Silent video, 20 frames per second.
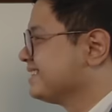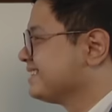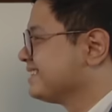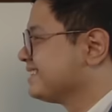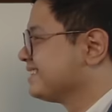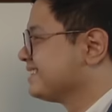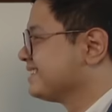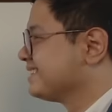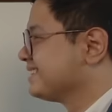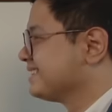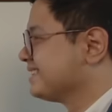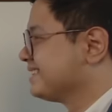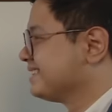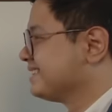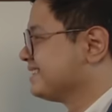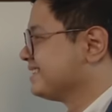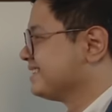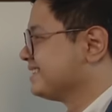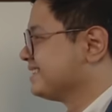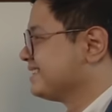
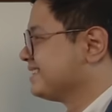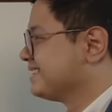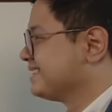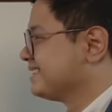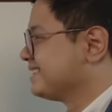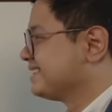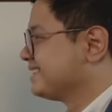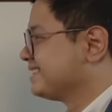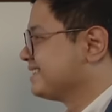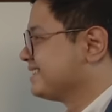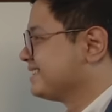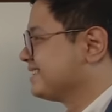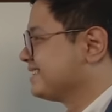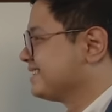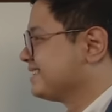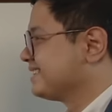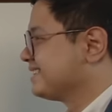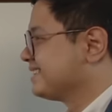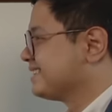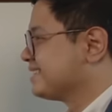
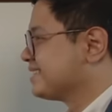This person isn't speaking.